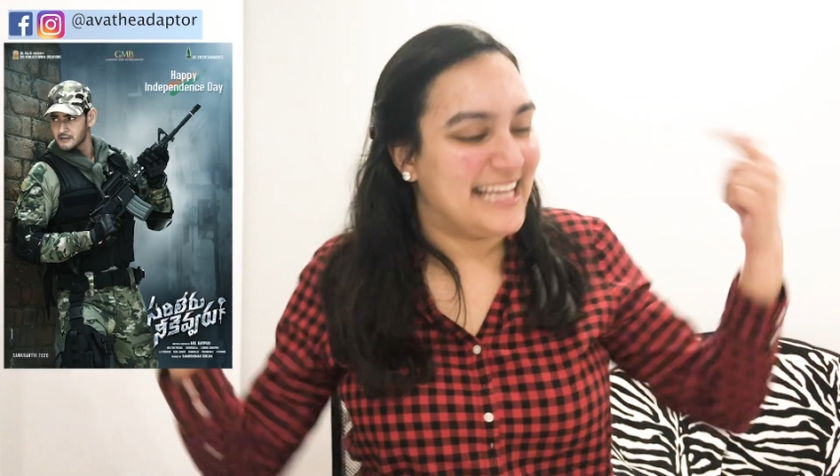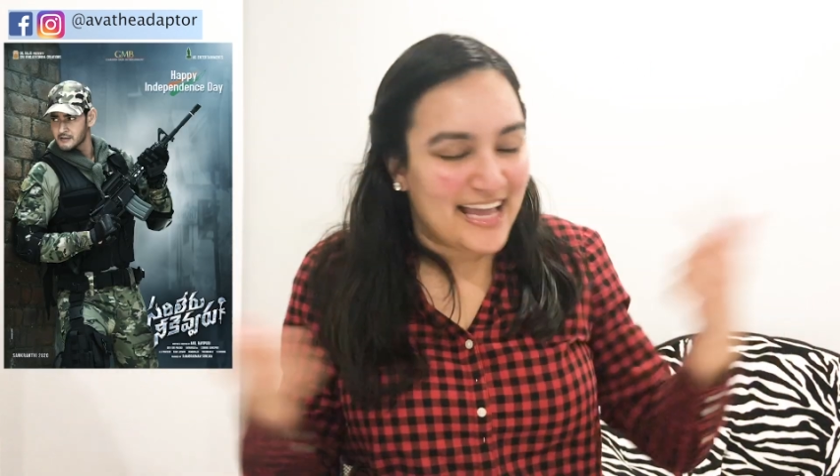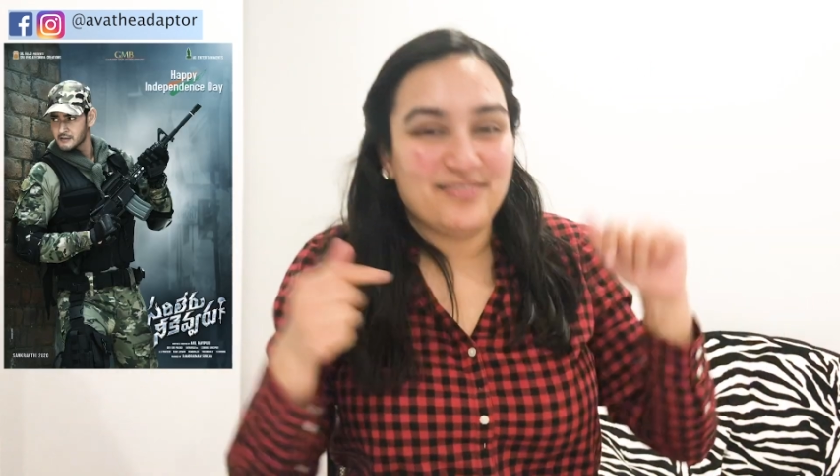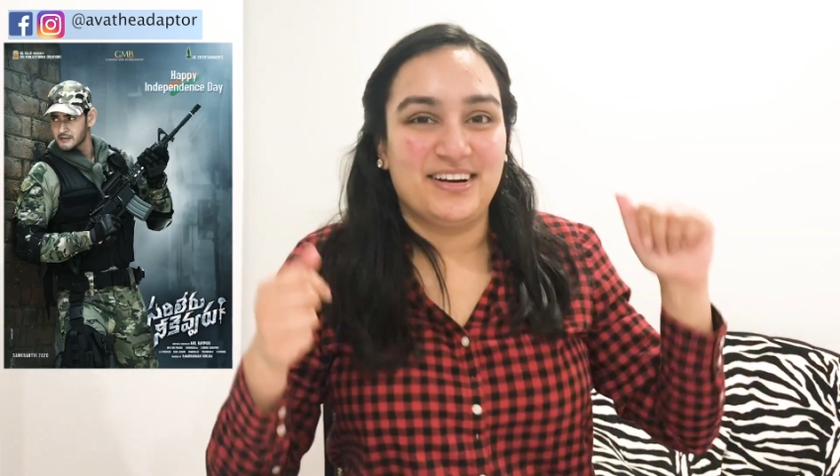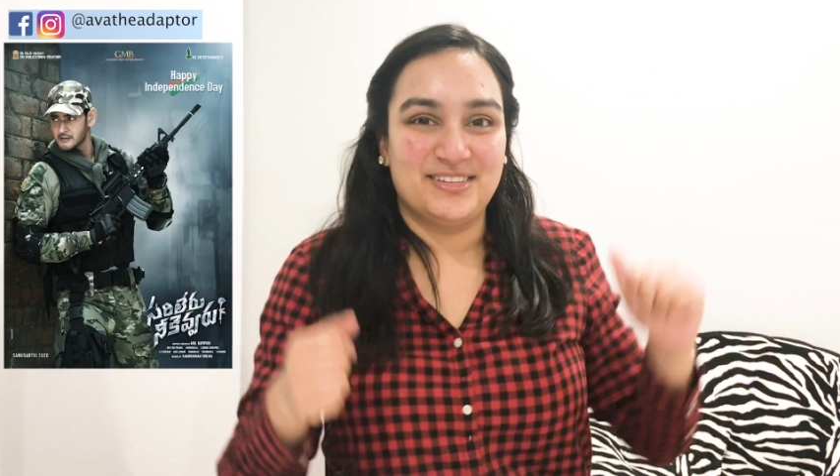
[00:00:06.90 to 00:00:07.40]

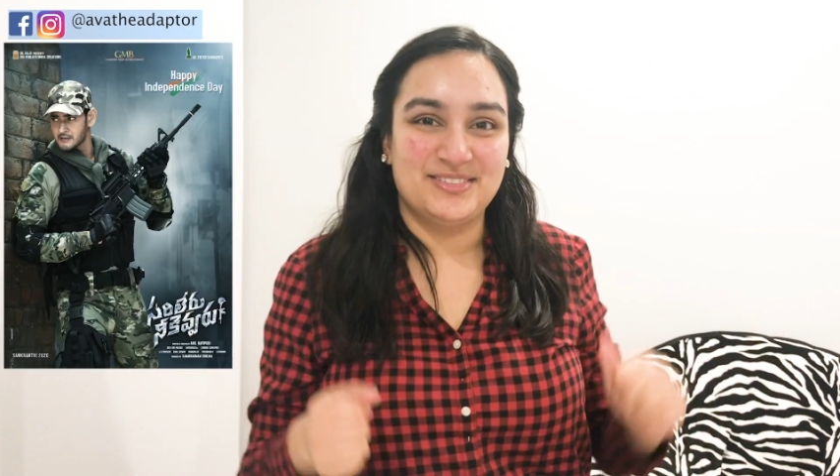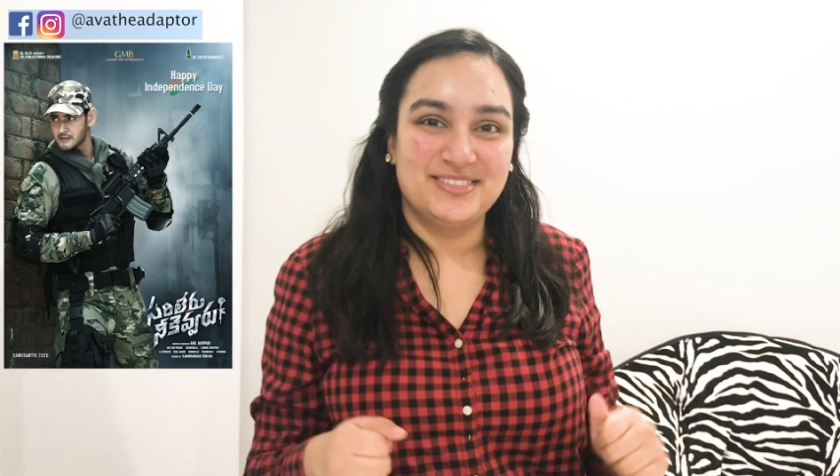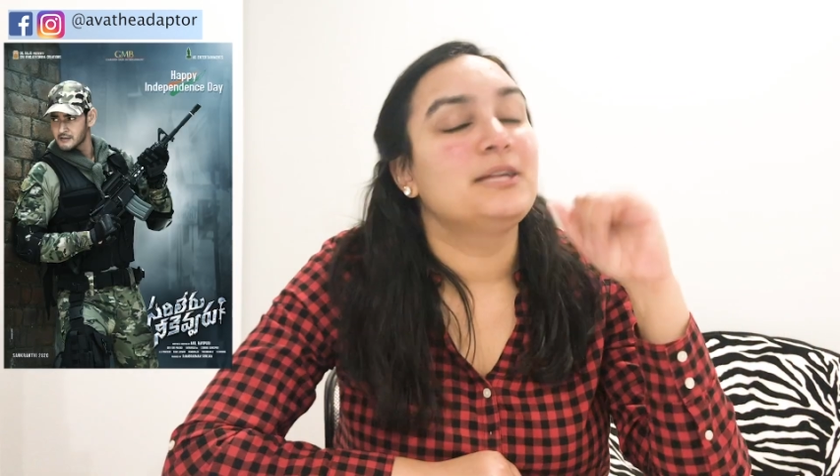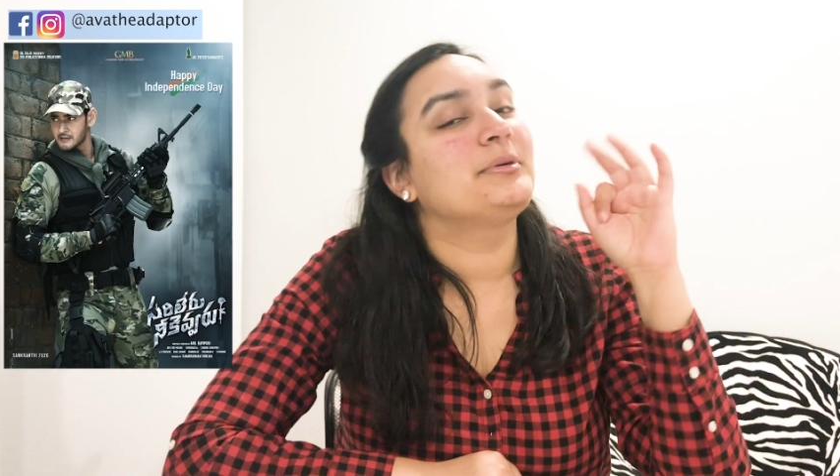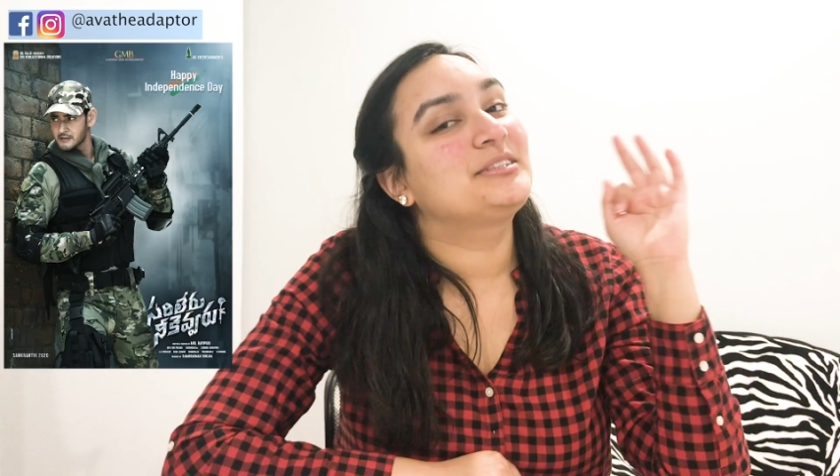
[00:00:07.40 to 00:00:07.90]
Neekevvaru.
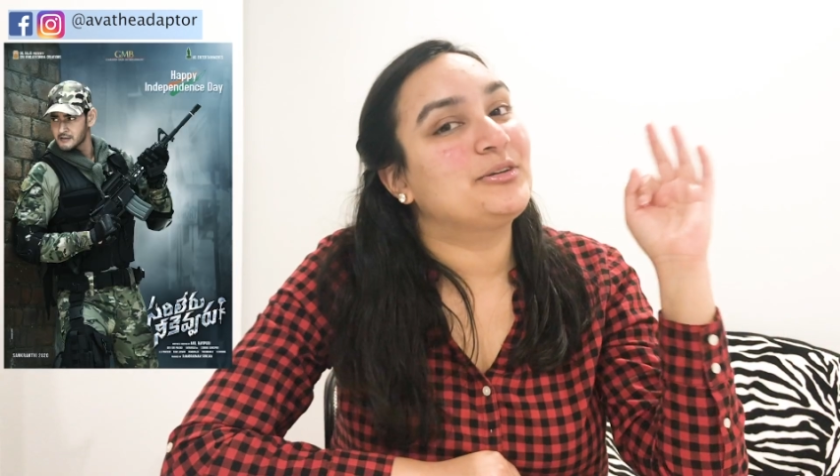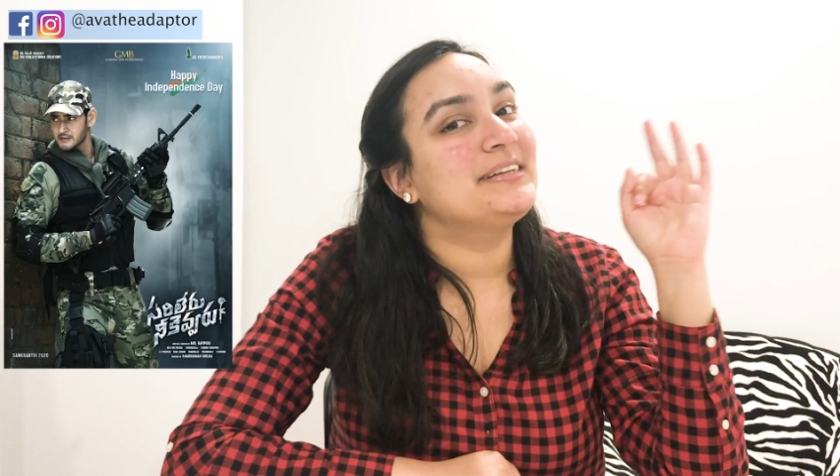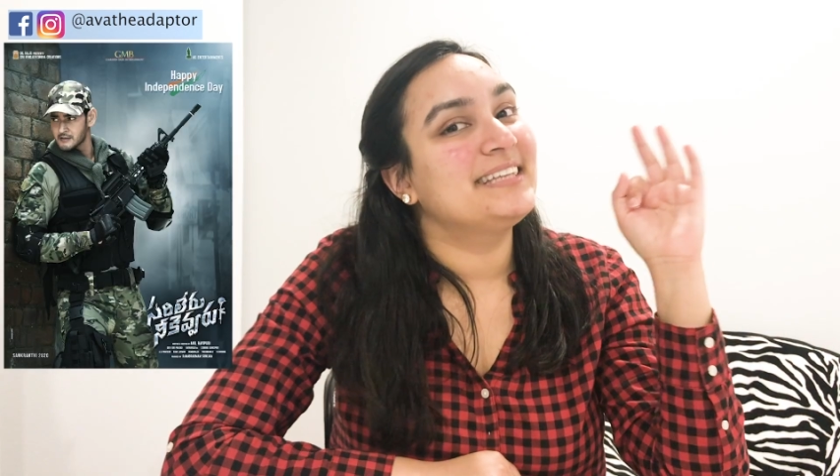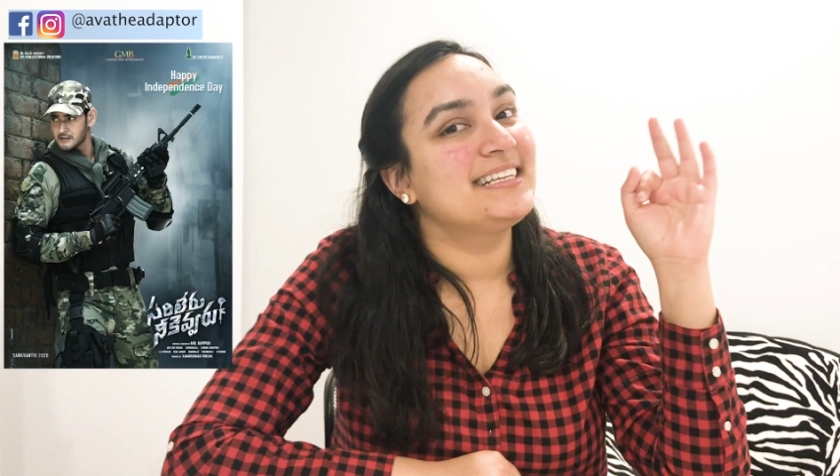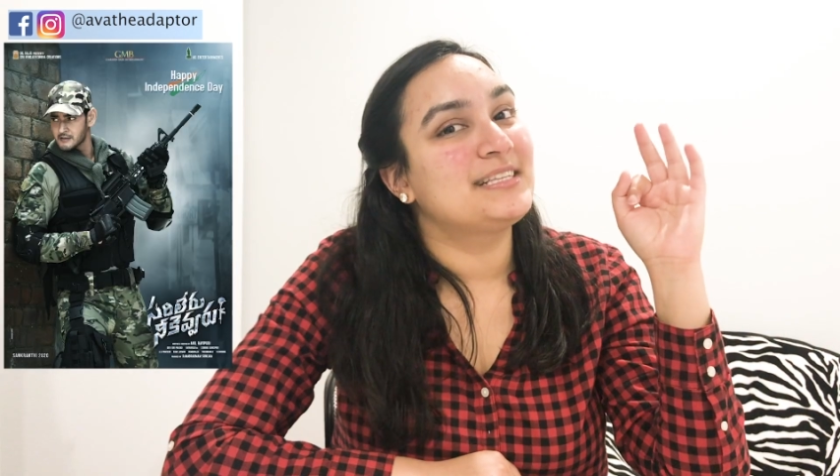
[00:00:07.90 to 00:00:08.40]
There were 3
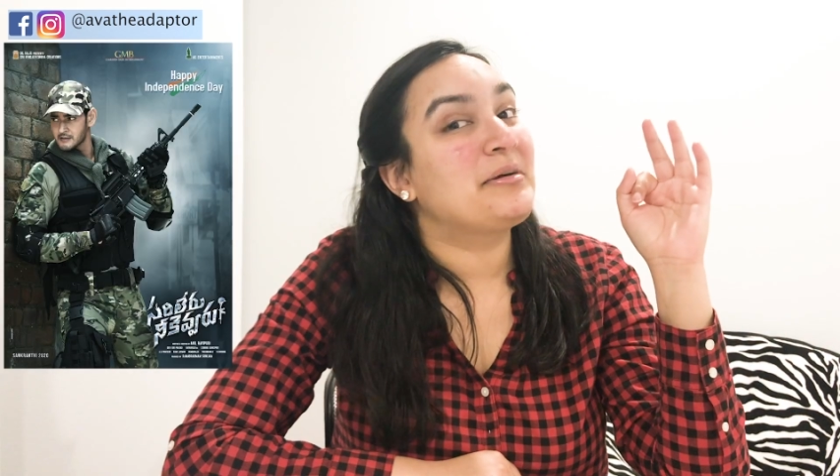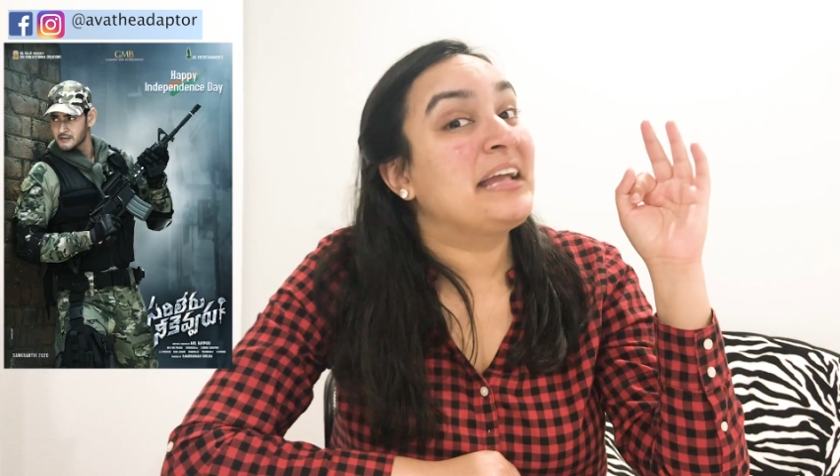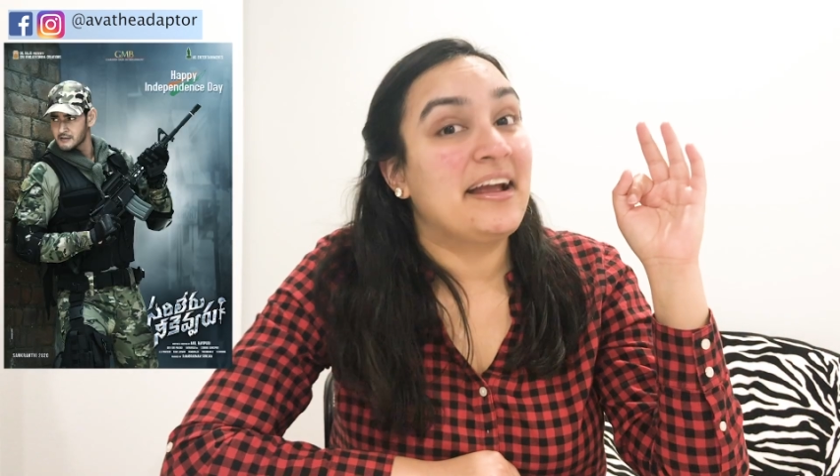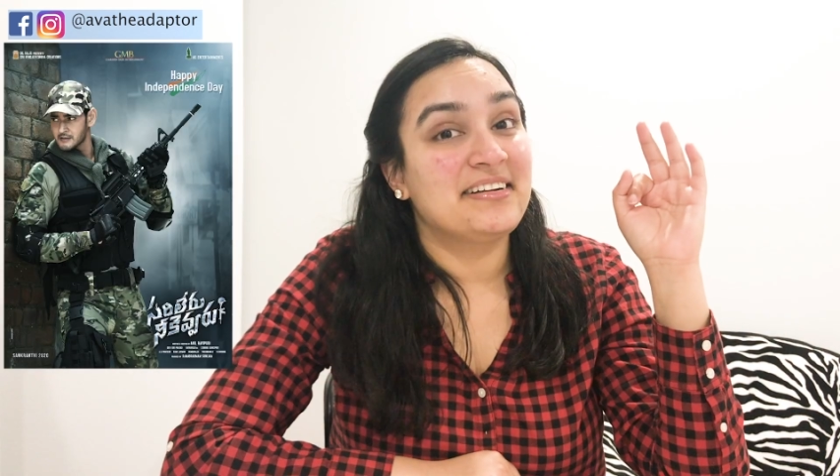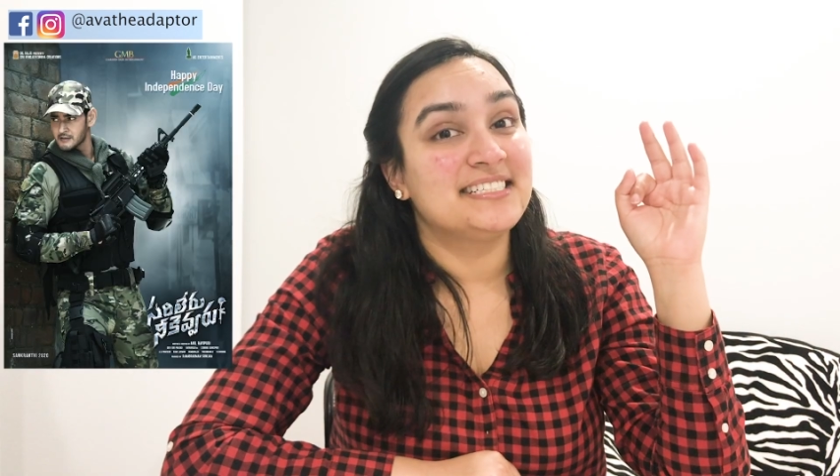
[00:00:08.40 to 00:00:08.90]
things that were
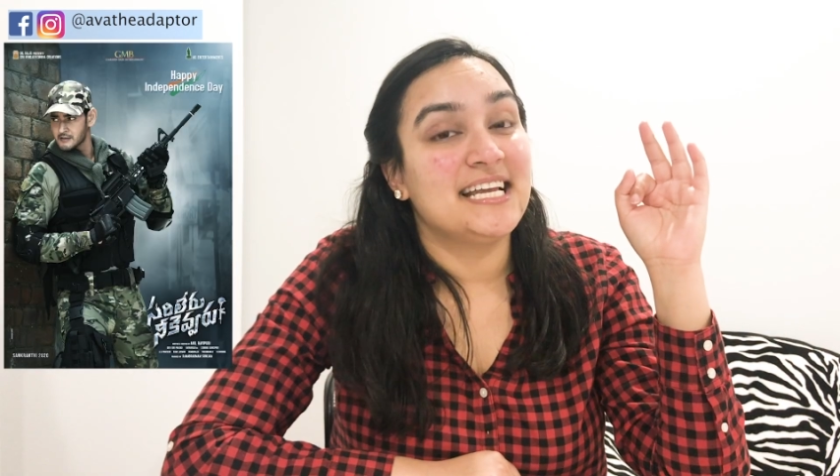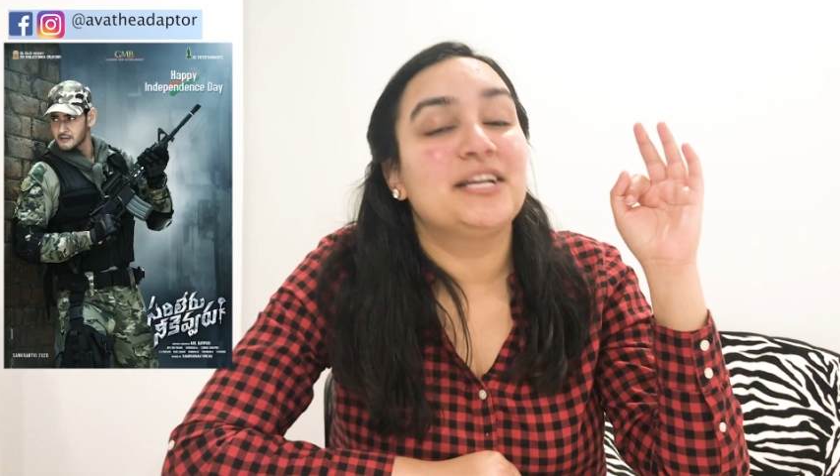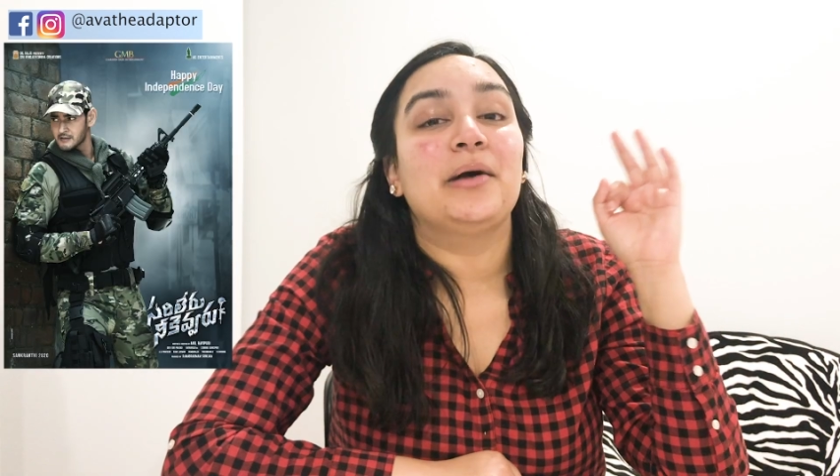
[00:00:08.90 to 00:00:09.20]
guaranteed